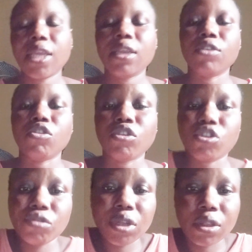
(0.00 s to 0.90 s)
thing is your
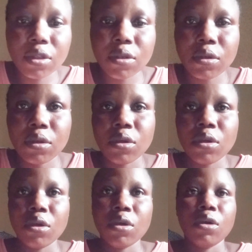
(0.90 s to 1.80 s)
strengths,
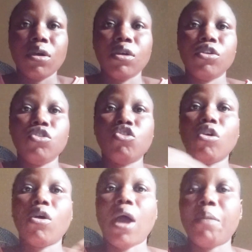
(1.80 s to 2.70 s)

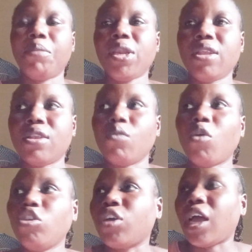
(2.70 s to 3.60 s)
your ability,
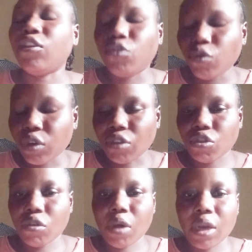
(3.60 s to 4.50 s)
what you can do
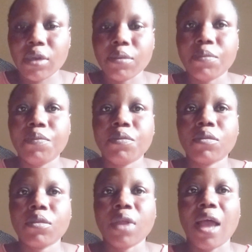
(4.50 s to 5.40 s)
naturally
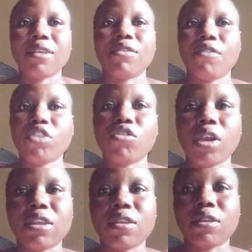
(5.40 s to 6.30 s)
as a virtual
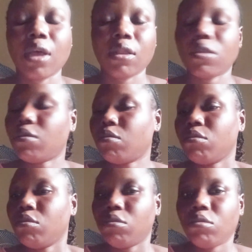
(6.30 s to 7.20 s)
assistant.
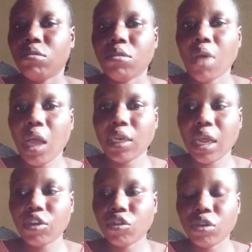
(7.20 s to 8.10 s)
And
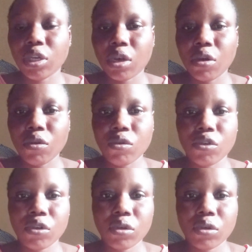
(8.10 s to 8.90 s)
that should include